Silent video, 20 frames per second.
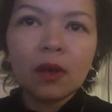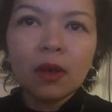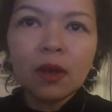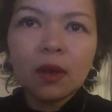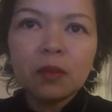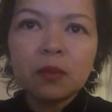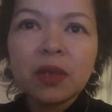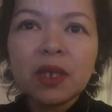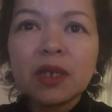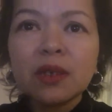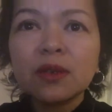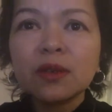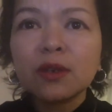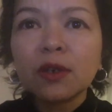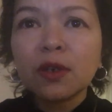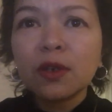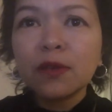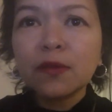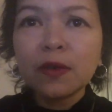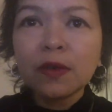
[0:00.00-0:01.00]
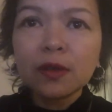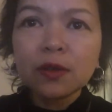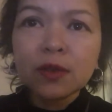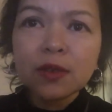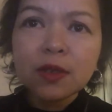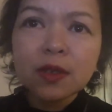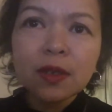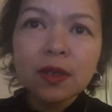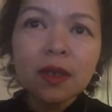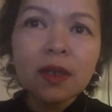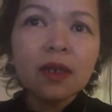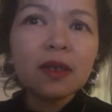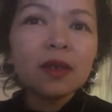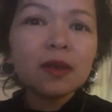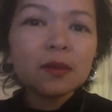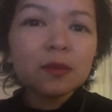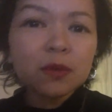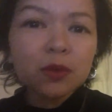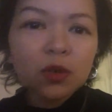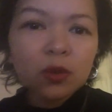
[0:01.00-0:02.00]
Me and Kurt feel the
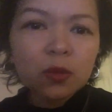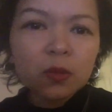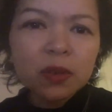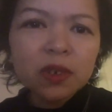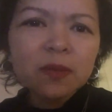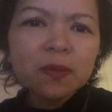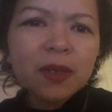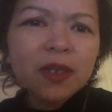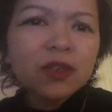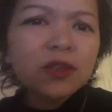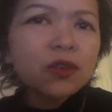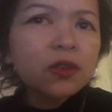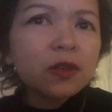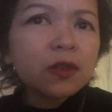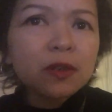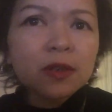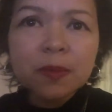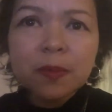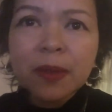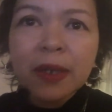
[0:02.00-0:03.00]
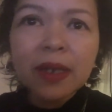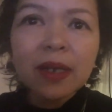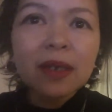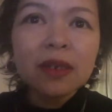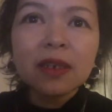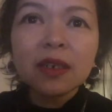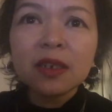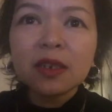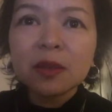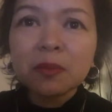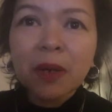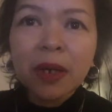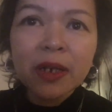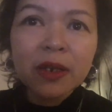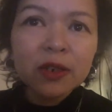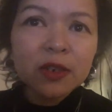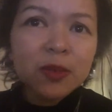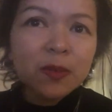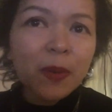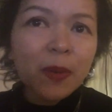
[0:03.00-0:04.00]
same. Too much pressure is pain.
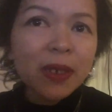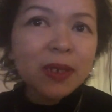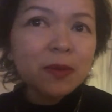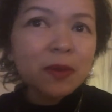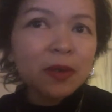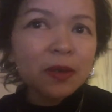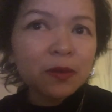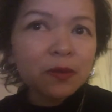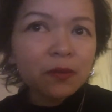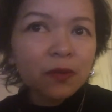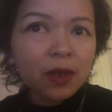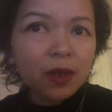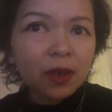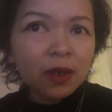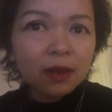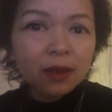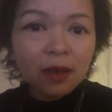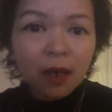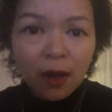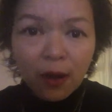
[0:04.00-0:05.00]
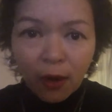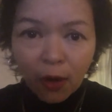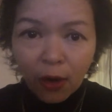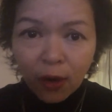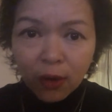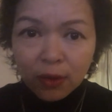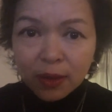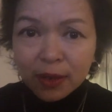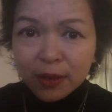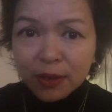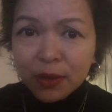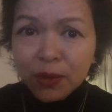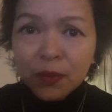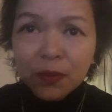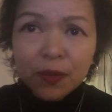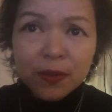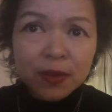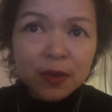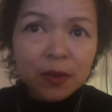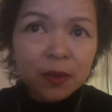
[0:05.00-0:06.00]
Michael spites me in vain. All I
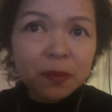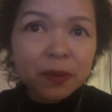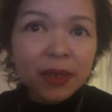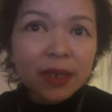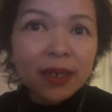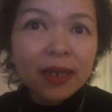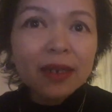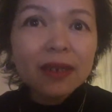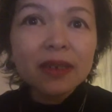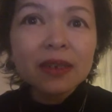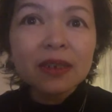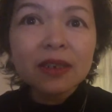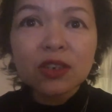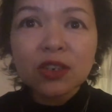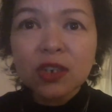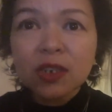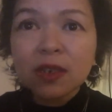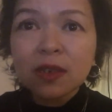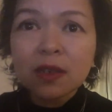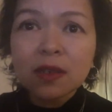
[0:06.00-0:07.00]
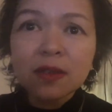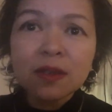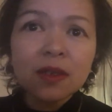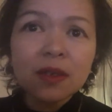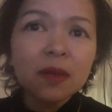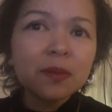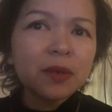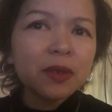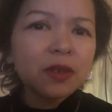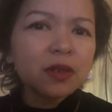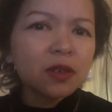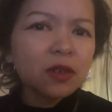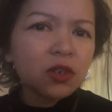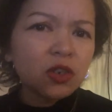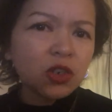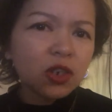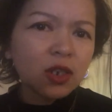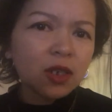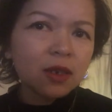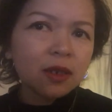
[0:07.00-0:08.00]
do is complain. She needs something to
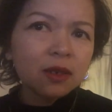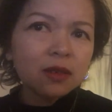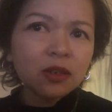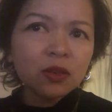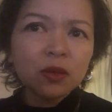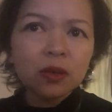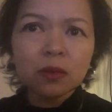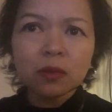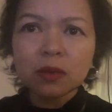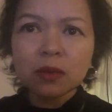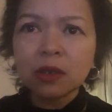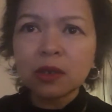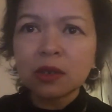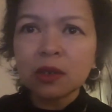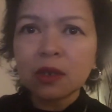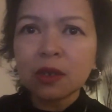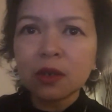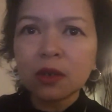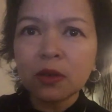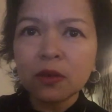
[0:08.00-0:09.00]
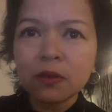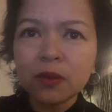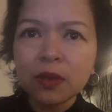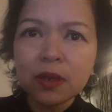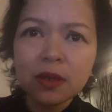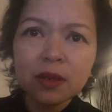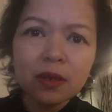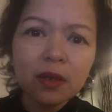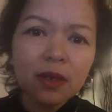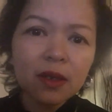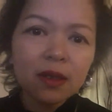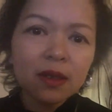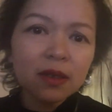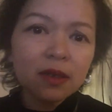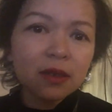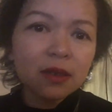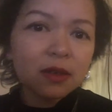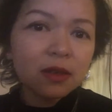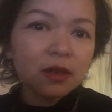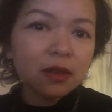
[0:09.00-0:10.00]
change. need to take all the air.
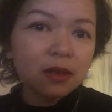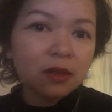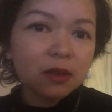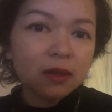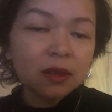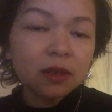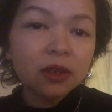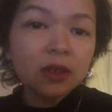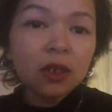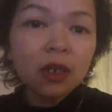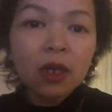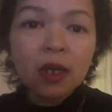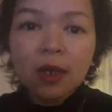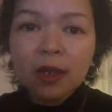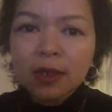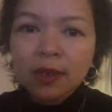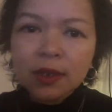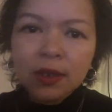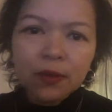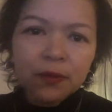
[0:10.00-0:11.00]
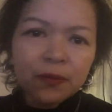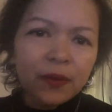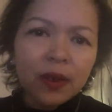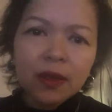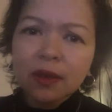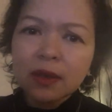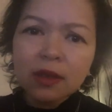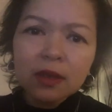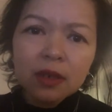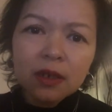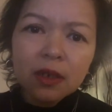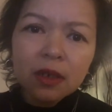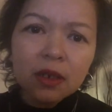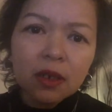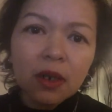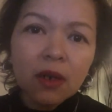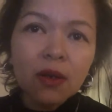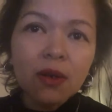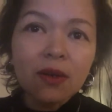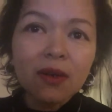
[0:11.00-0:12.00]
Uh, uh, uh. So fuck it
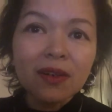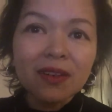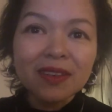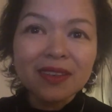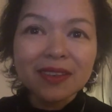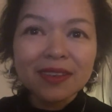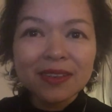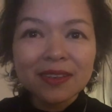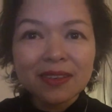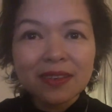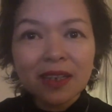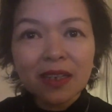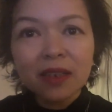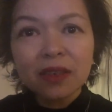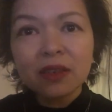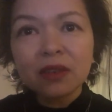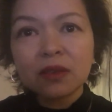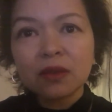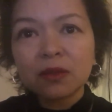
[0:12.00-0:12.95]
all tonight.